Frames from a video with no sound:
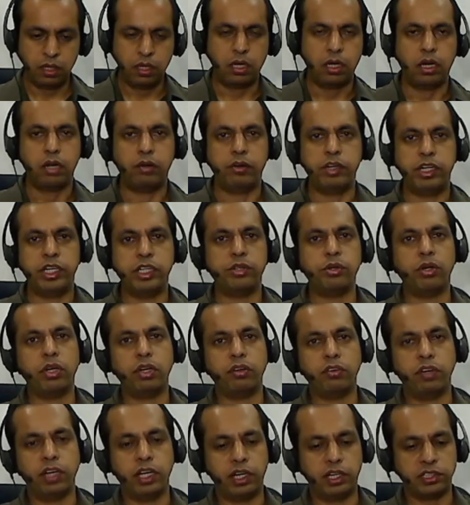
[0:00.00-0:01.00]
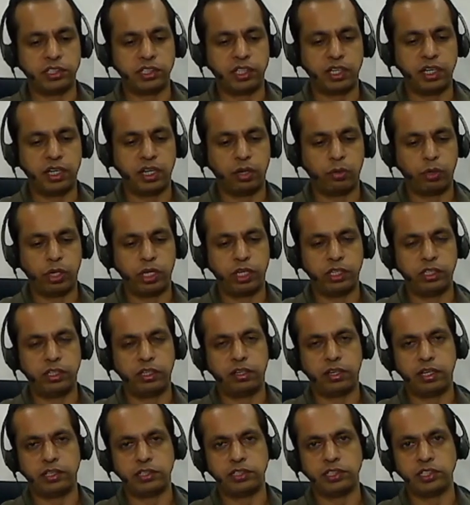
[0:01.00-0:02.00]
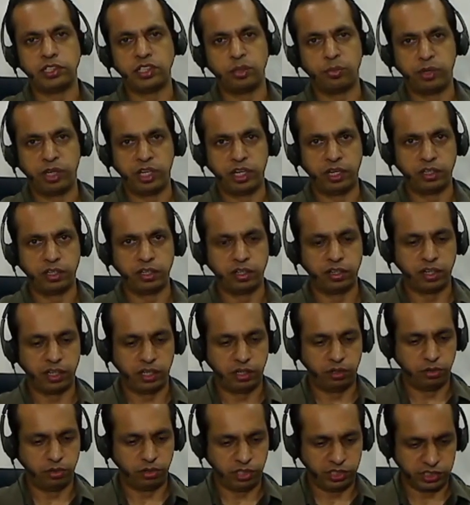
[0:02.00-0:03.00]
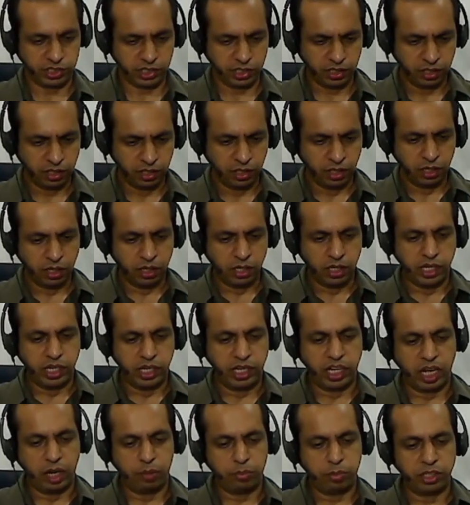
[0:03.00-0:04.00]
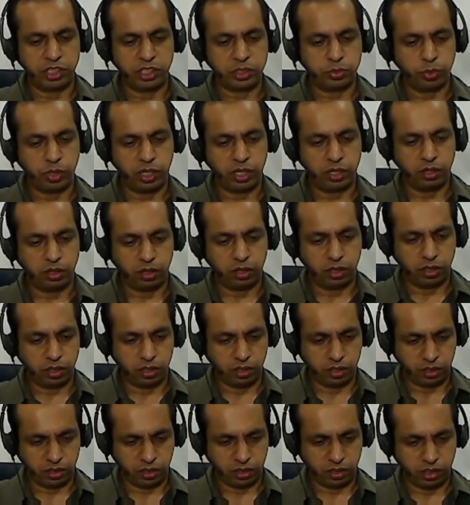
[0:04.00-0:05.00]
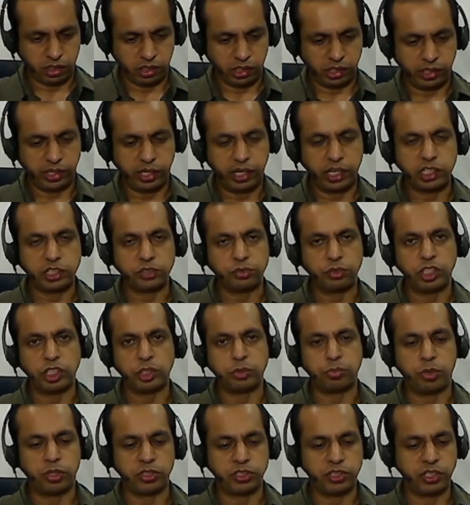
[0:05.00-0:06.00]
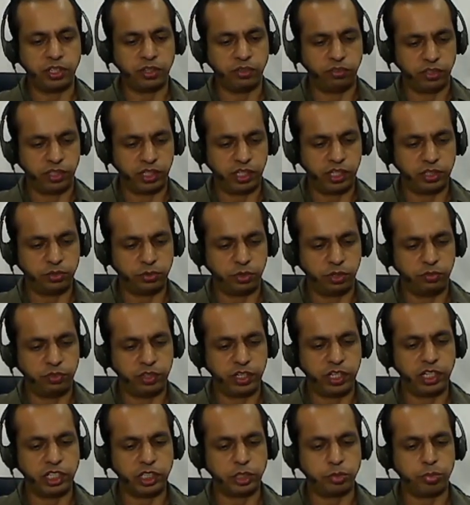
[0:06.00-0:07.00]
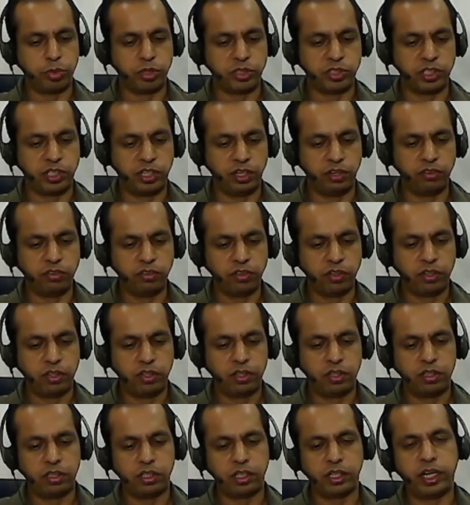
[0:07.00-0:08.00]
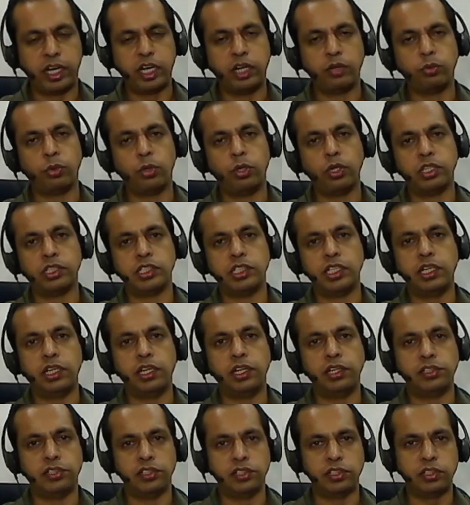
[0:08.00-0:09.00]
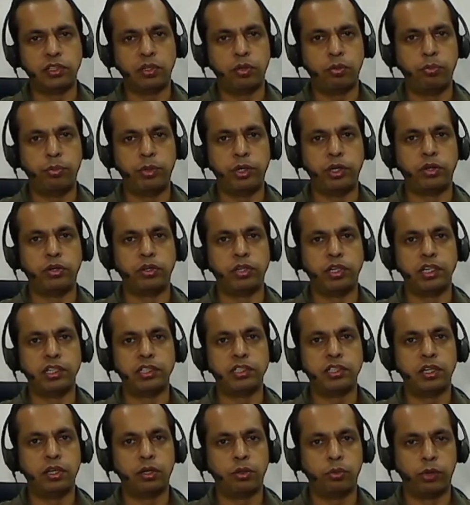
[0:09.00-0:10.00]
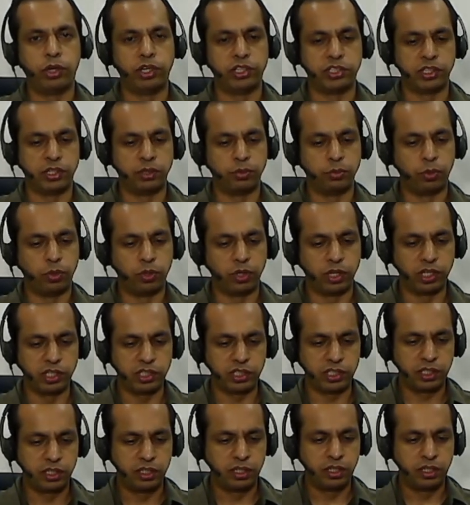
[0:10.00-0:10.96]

Now intuitively it is clear why the transistor may enter triode region. It happens when the gate swings positive, that is when Vi is positive, the gate voltage increases beyond its quiescent voltage,